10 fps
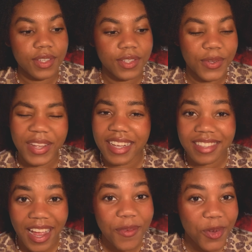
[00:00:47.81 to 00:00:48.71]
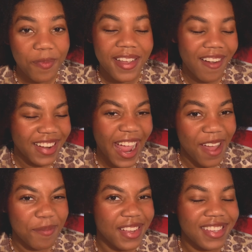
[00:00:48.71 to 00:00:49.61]
So yes, I will be on
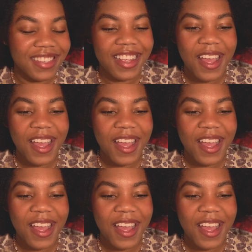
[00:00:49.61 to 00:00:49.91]
campus,